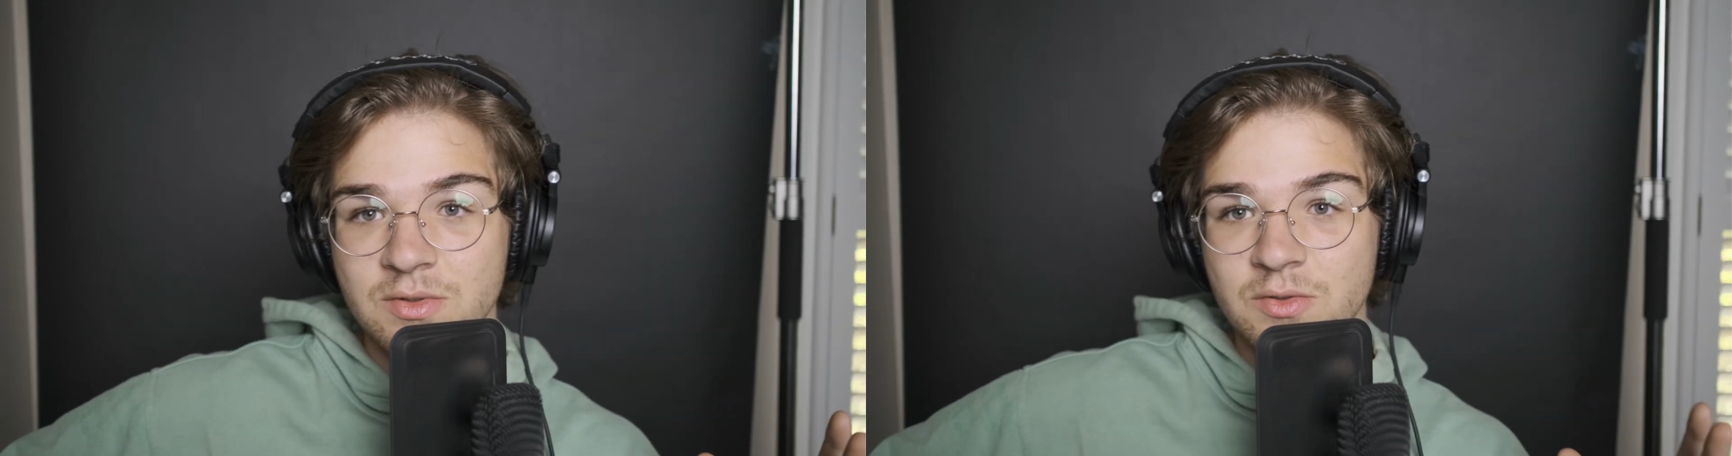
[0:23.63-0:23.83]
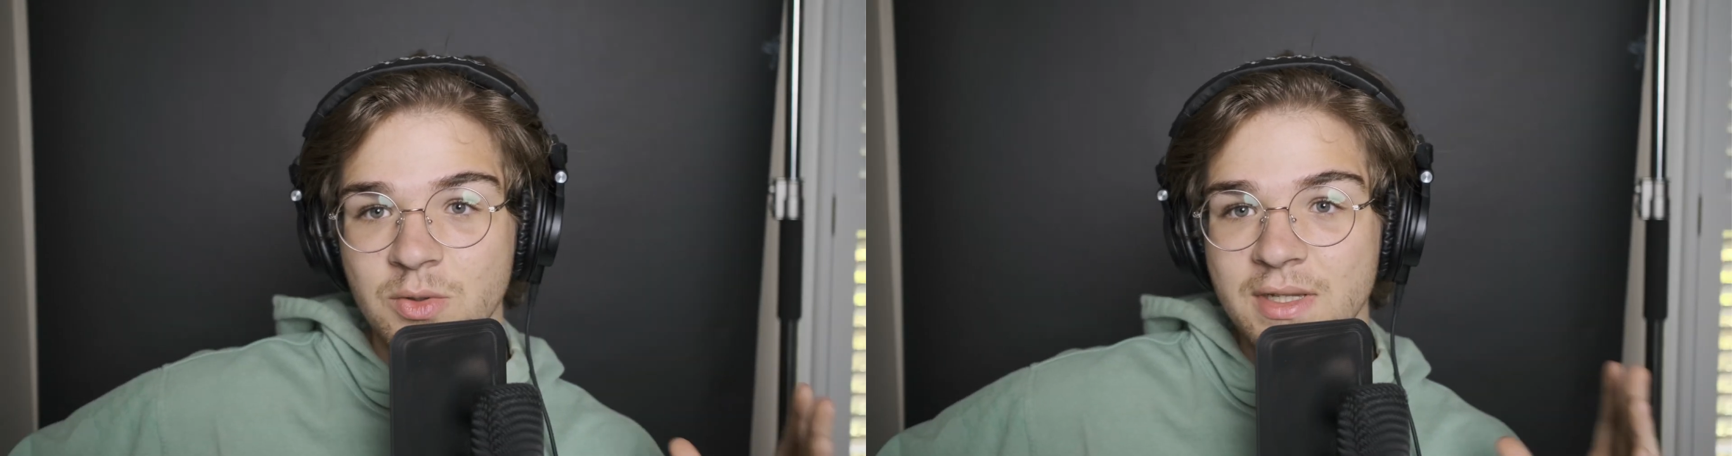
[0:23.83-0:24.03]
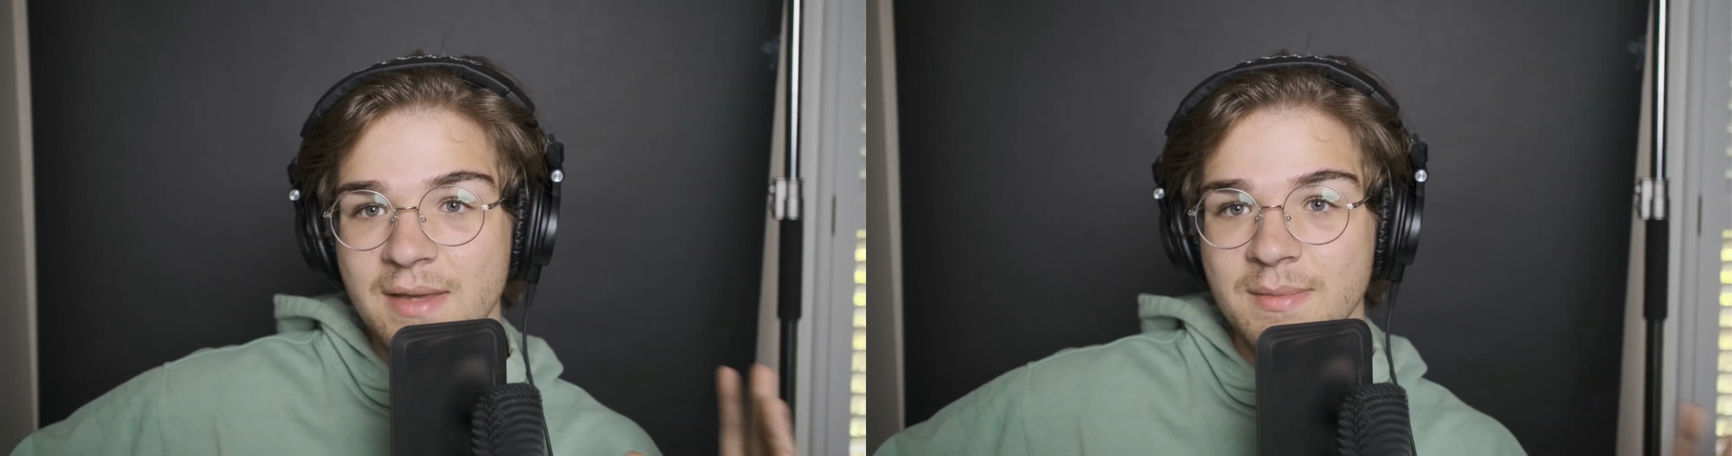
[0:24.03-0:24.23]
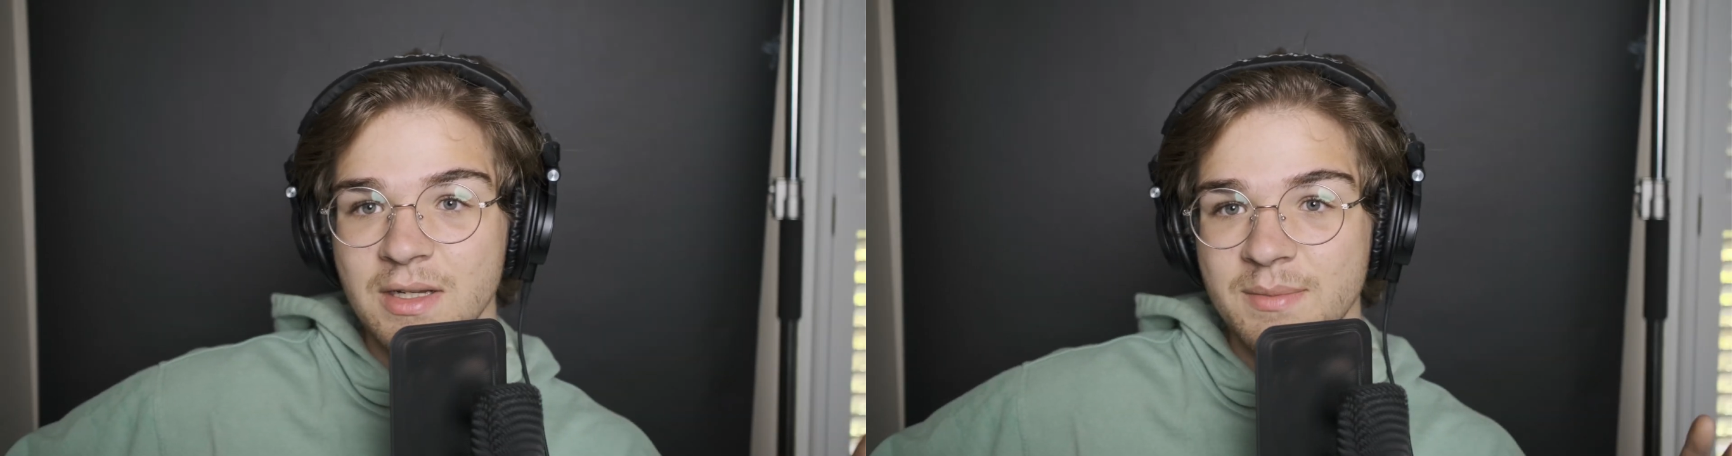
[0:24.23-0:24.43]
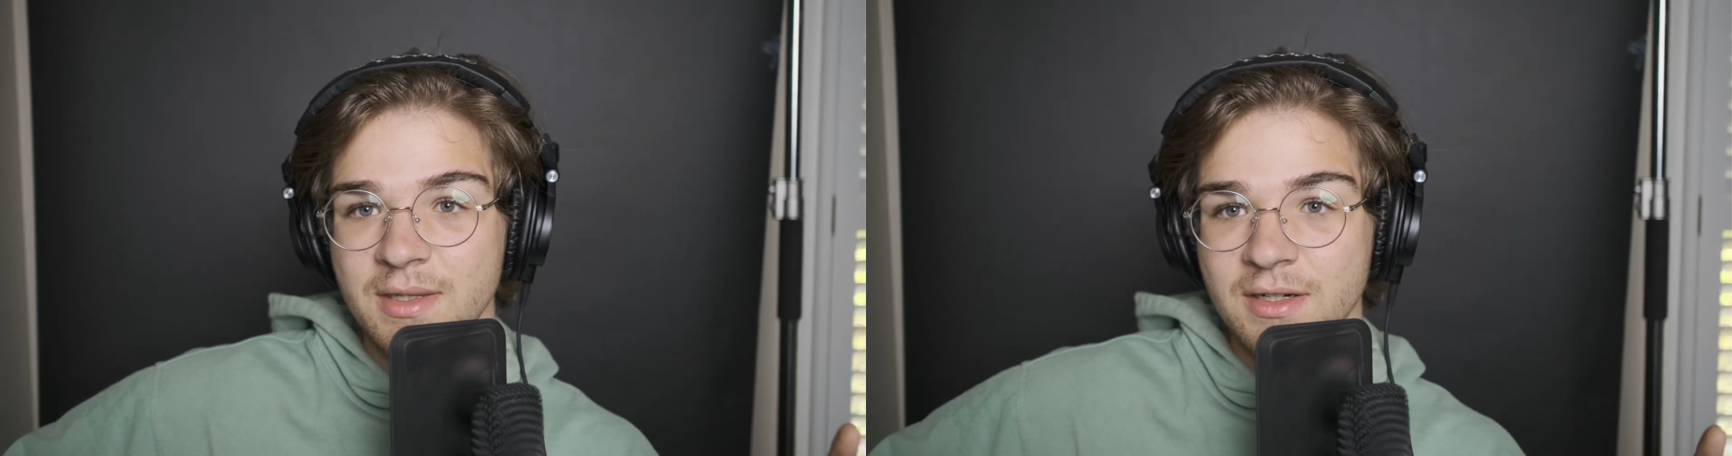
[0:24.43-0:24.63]

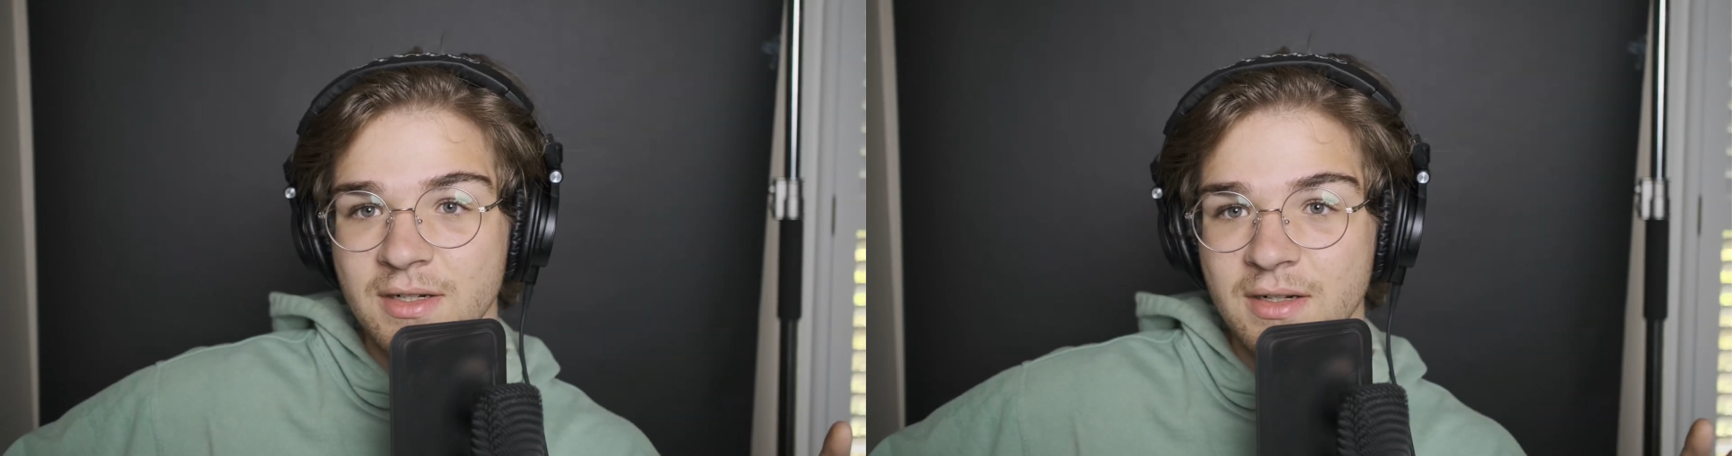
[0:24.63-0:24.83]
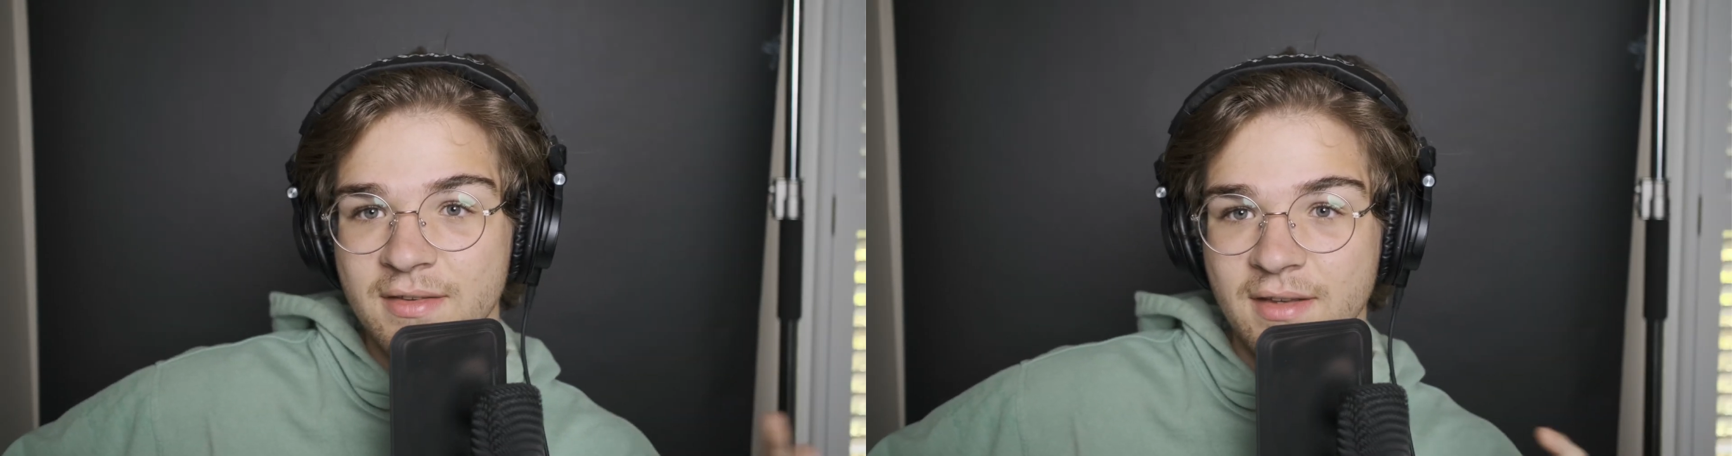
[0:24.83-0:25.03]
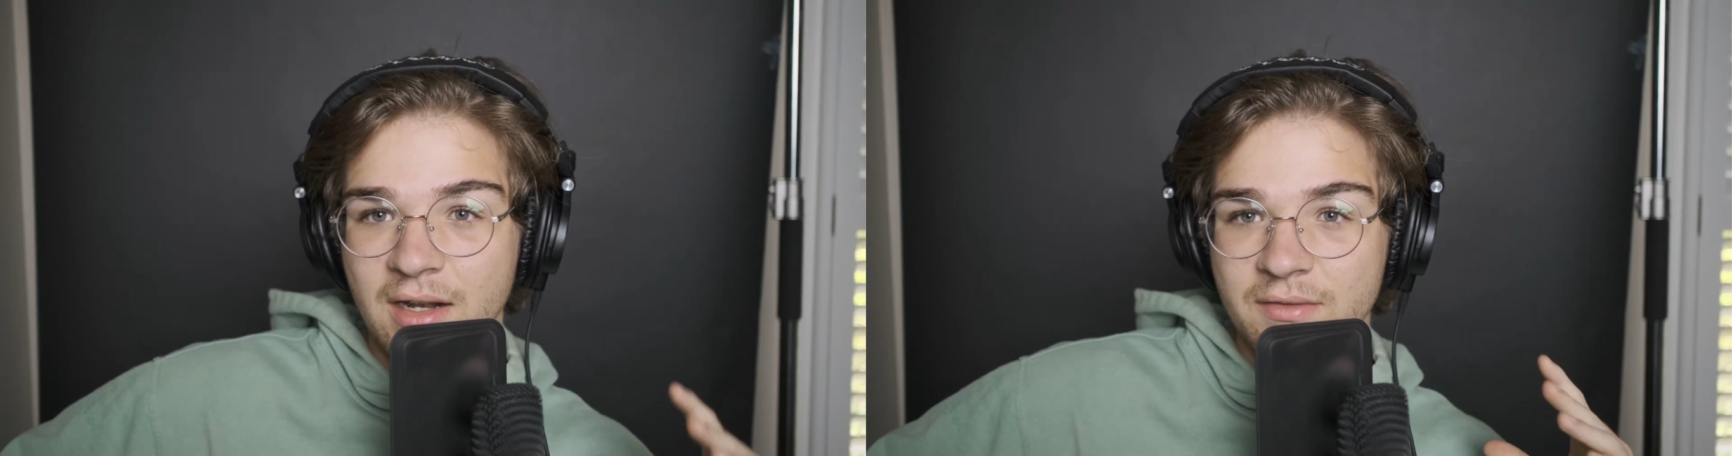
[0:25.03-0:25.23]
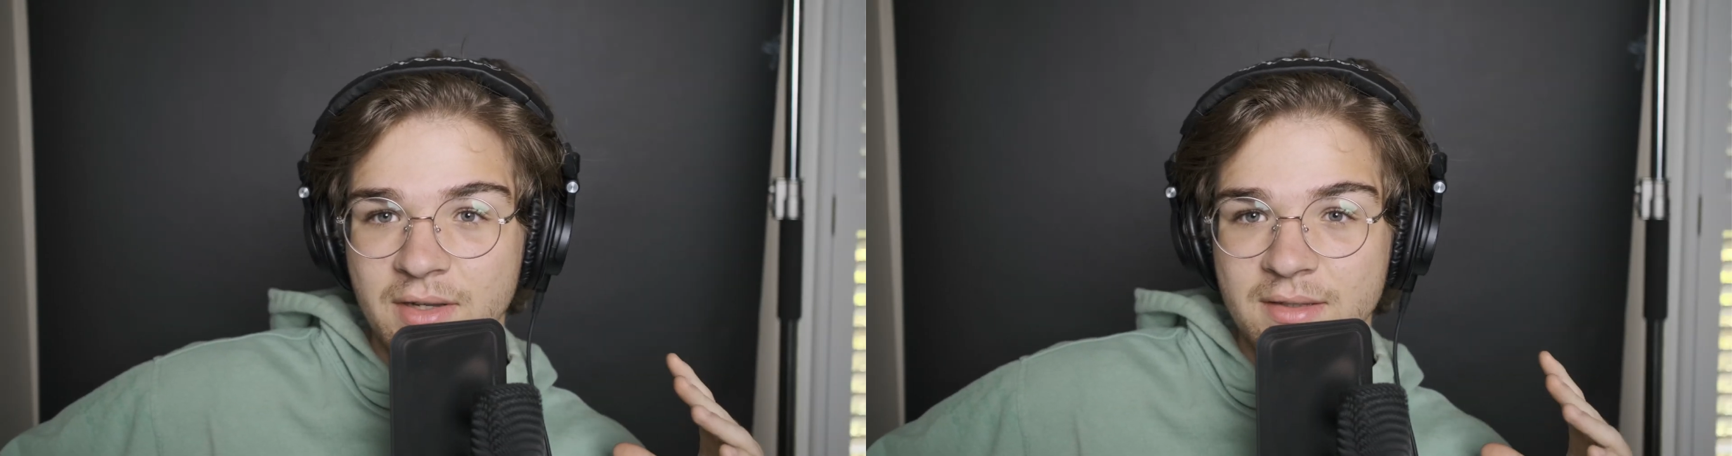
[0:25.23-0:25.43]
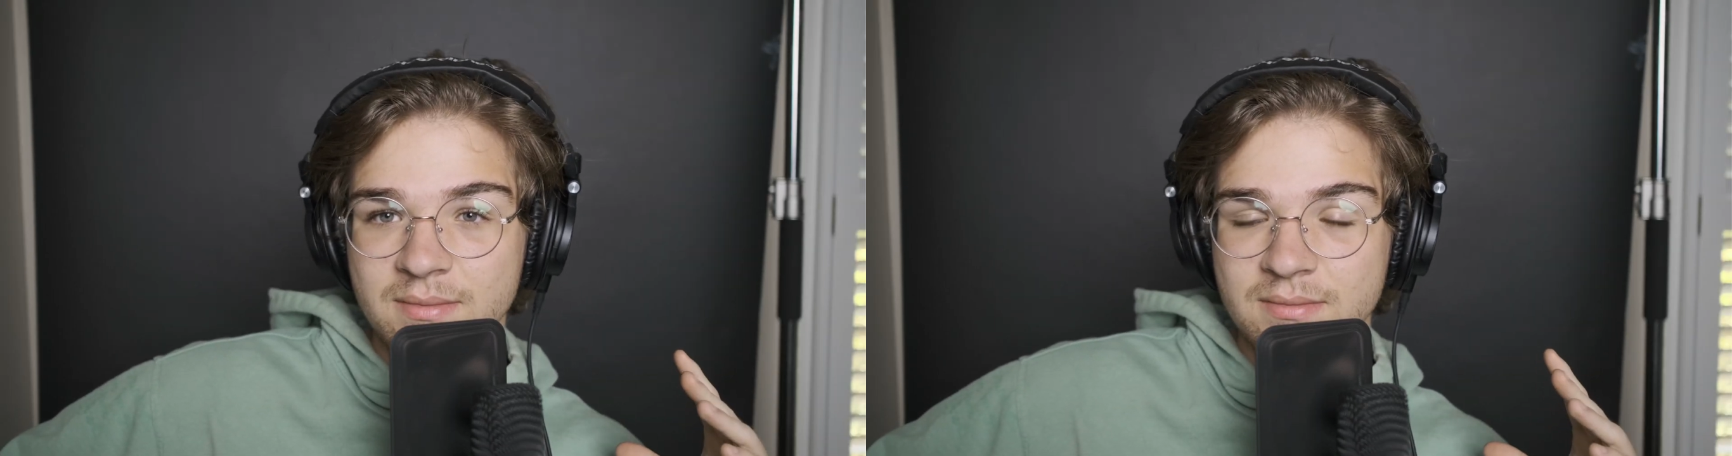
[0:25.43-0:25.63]
28mm is kind of
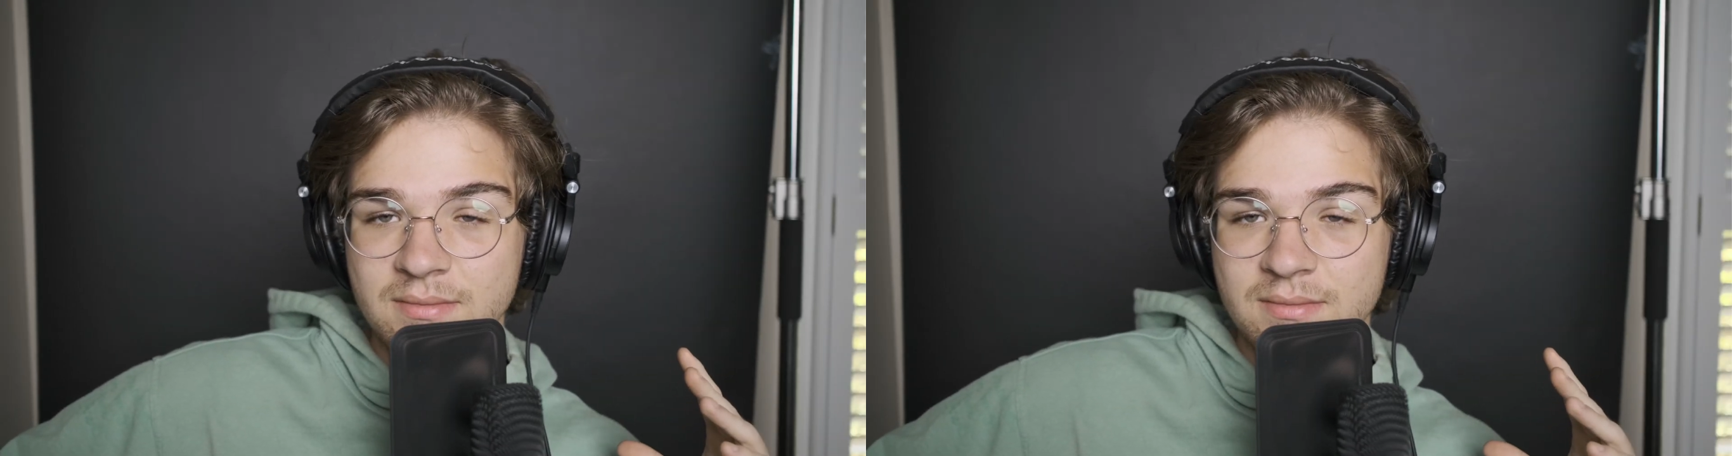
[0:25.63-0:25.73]
like